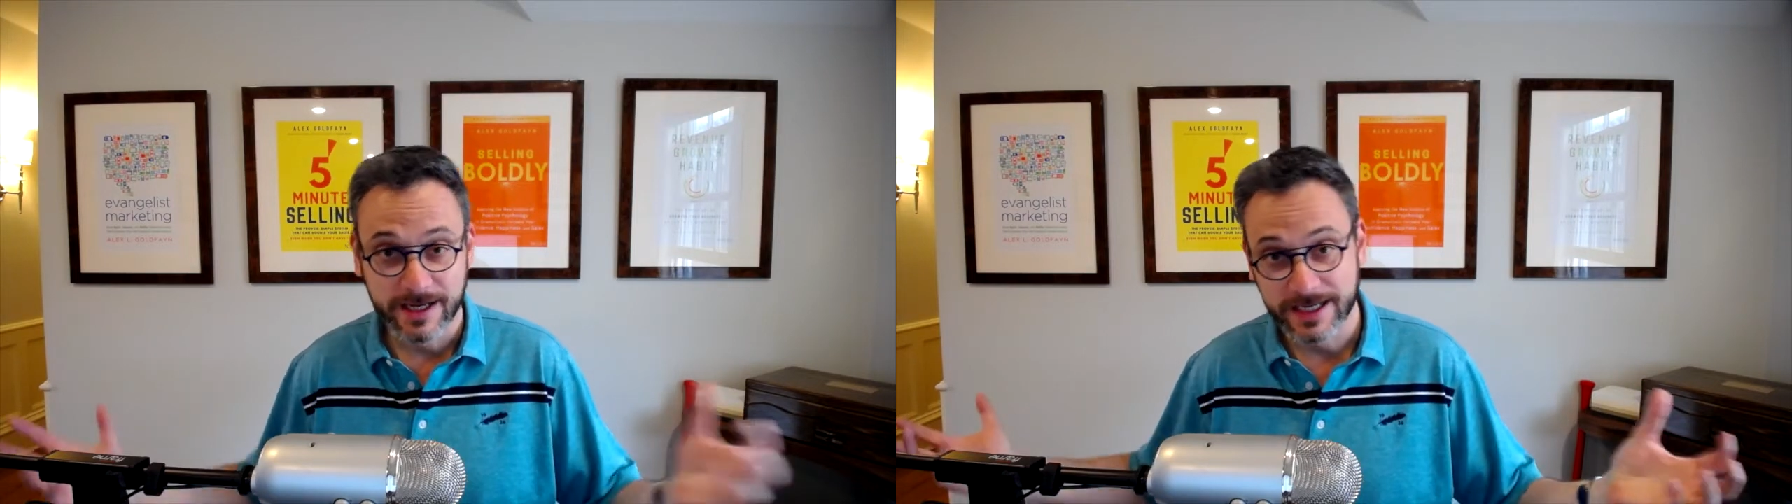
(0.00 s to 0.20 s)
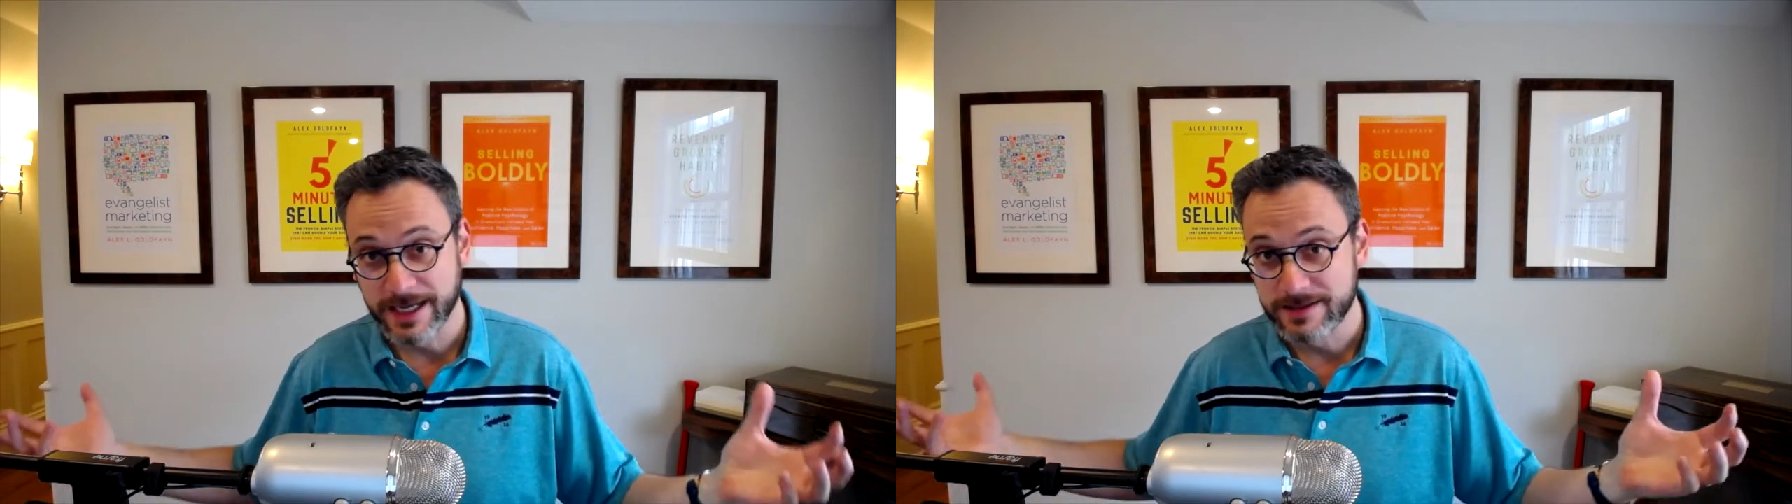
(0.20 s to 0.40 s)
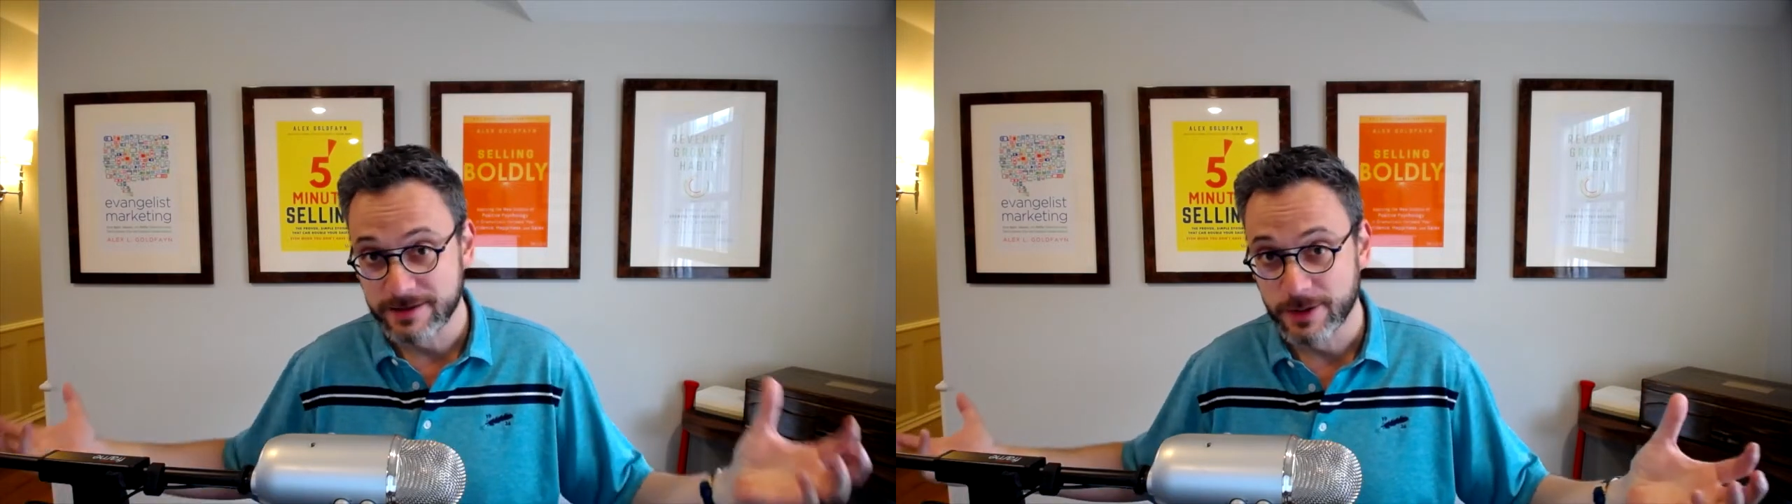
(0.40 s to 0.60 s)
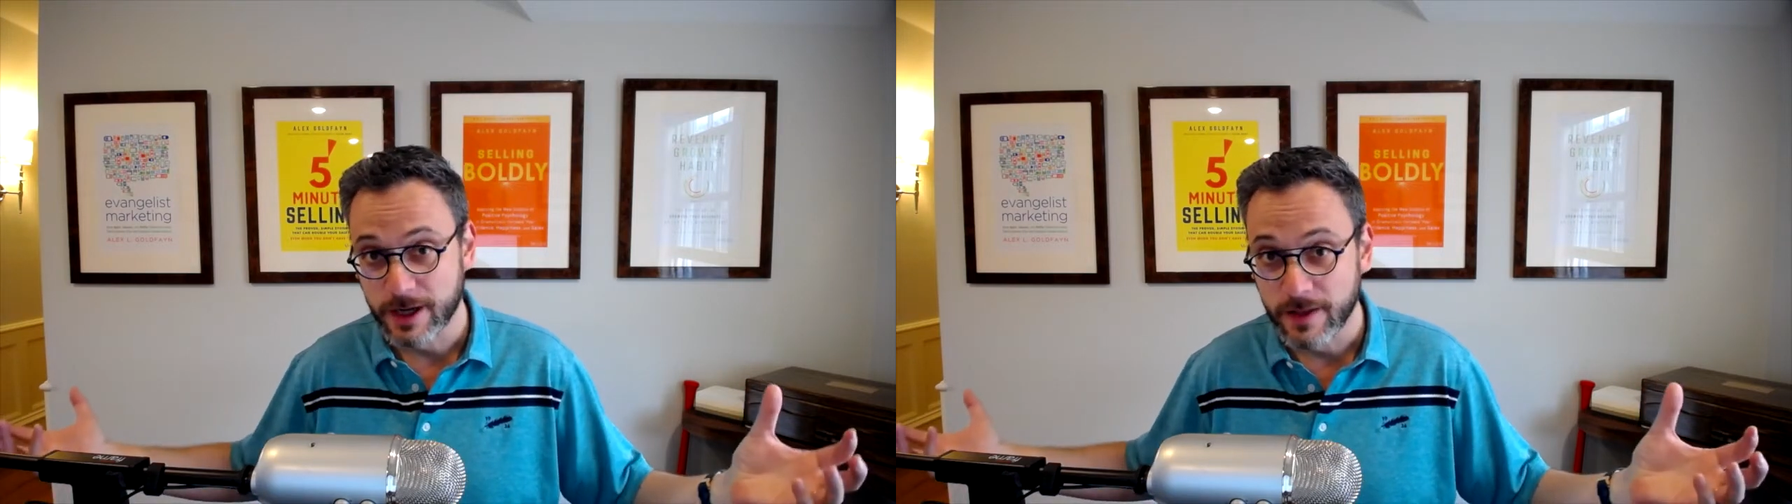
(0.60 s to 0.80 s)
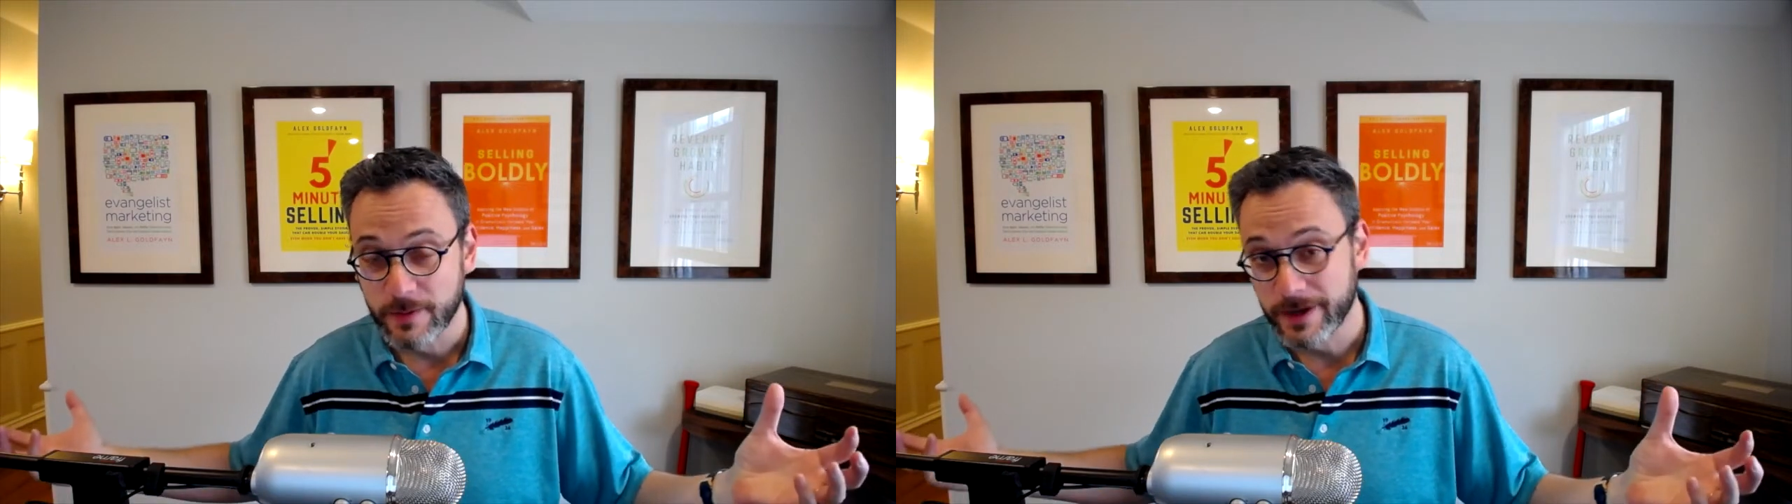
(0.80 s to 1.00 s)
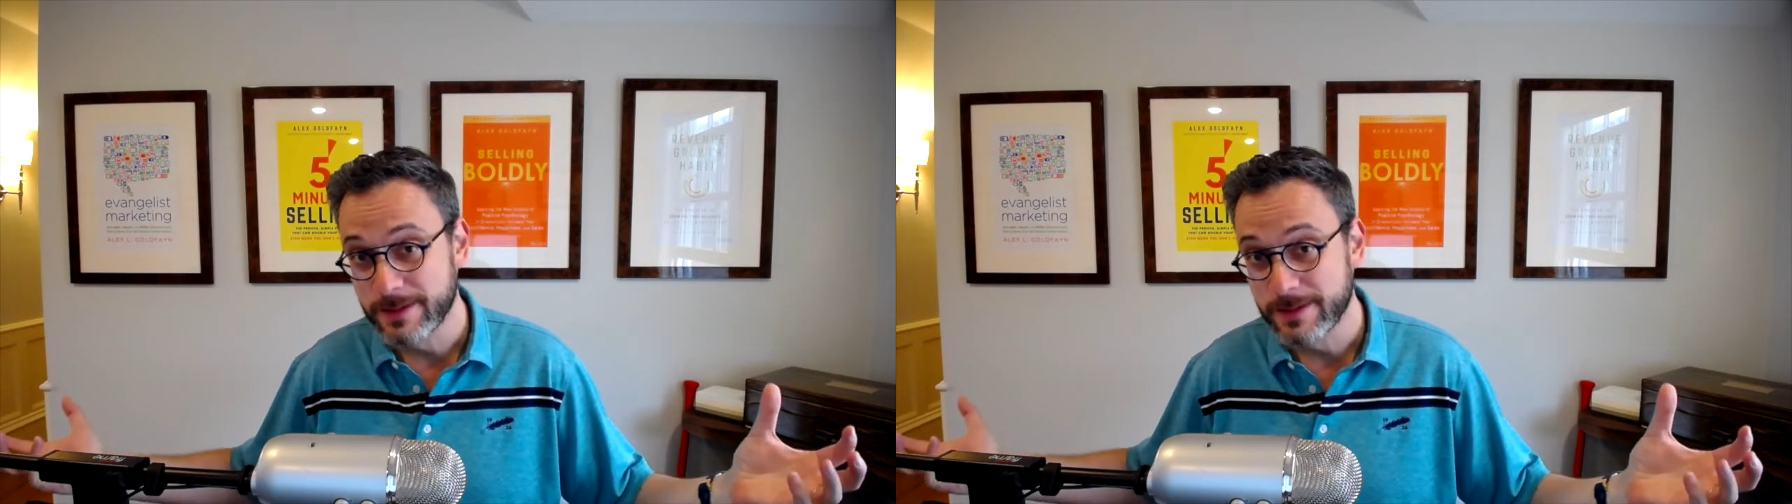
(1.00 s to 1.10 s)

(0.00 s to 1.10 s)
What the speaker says: I can't do it all the way,